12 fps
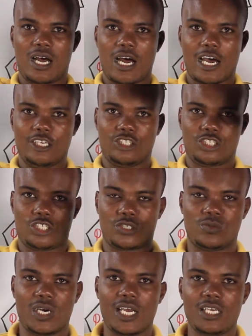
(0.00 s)
I
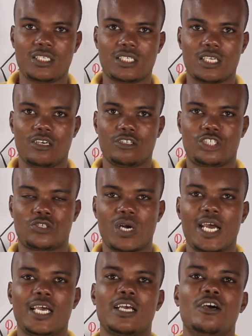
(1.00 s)
trace a
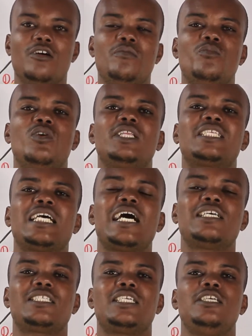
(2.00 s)
triangle. Moi
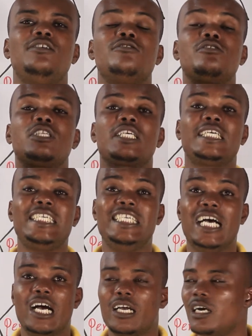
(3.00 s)
tracer un
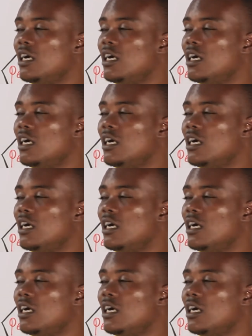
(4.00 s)
triangle.